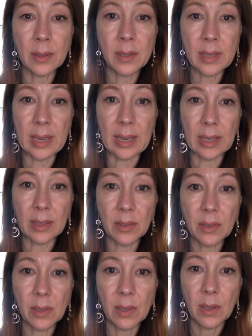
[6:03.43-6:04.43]

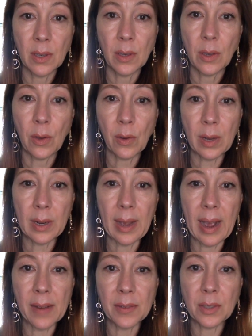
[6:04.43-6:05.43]
scenes you're going to
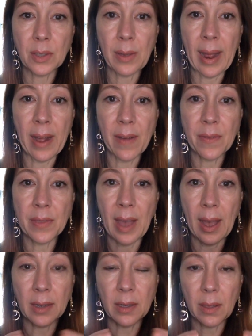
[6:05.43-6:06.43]
have to have
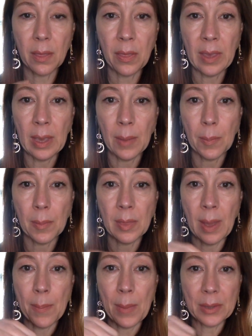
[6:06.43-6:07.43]
that theme,
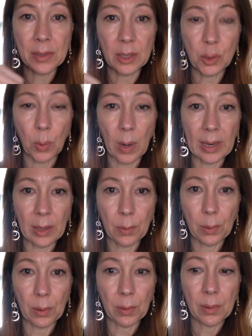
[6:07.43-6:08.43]
that message running
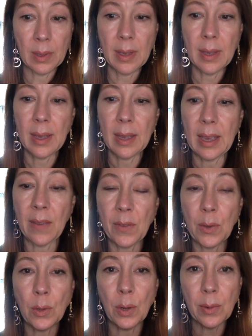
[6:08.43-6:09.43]
through. If
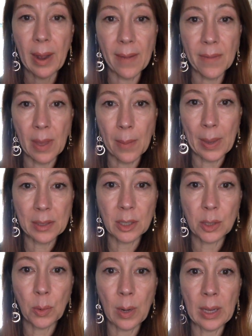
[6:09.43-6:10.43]
you don't have that
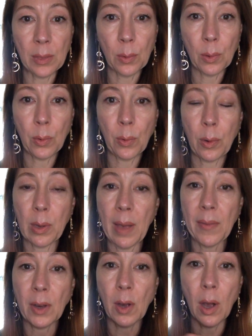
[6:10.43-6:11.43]
message running through, or you
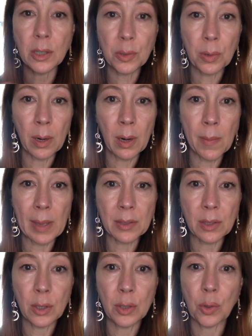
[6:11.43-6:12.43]
have a contrary
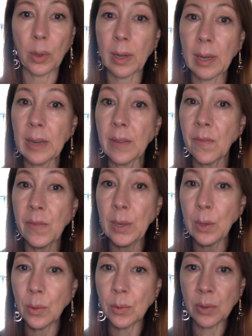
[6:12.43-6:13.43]
message or a
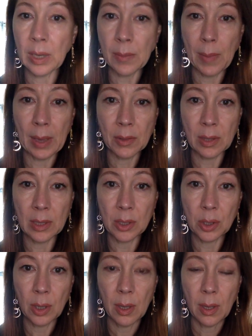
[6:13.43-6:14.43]
confusing
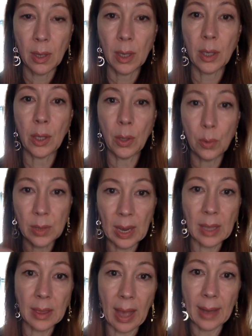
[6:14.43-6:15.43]
message, you
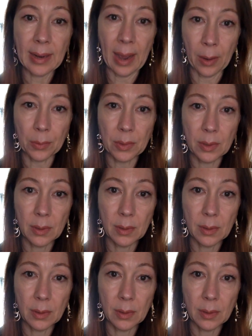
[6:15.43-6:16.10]
take that out.